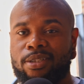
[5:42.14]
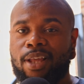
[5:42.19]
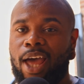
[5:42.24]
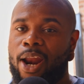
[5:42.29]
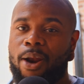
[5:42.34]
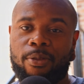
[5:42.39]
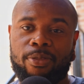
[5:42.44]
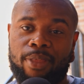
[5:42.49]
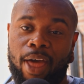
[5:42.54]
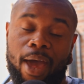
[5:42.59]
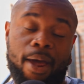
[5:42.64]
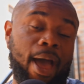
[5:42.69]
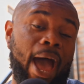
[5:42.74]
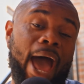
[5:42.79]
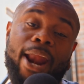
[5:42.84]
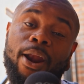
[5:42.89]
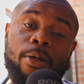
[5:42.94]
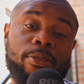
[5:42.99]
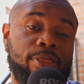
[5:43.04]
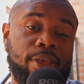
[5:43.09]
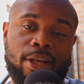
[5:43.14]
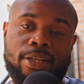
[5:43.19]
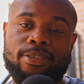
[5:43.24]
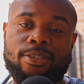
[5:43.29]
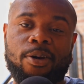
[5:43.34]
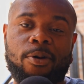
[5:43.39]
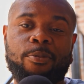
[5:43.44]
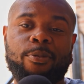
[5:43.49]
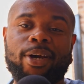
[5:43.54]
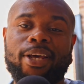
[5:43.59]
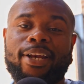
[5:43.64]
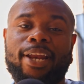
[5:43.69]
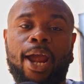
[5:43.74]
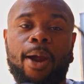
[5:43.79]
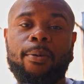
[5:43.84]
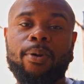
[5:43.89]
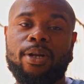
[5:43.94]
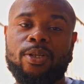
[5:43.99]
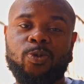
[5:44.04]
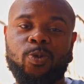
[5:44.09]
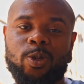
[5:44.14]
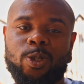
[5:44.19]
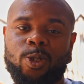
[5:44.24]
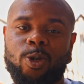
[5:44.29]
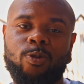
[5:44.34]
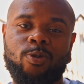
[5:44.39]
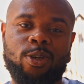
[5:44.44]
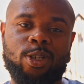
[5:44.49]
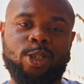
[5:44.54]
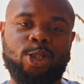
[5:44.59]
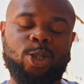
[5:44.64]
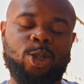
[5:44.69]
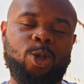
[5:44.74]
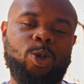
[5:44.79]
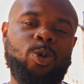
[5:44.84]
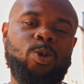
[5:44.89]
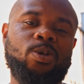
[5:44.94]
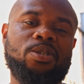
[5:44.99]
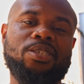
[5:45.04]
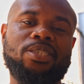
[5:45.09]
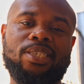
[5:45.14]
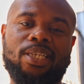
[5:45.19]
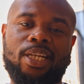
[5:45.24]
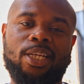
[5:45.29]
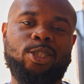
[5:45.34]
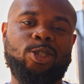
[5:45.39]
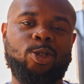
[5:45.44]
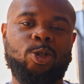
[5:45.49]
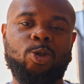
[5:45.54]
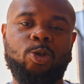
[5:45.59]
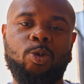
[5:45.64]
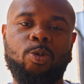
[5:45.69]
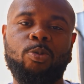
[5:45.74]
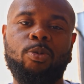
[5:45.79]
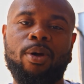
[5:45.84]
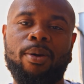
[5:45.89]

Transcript: I don't think so, but now we're gonna switch over to Cine 2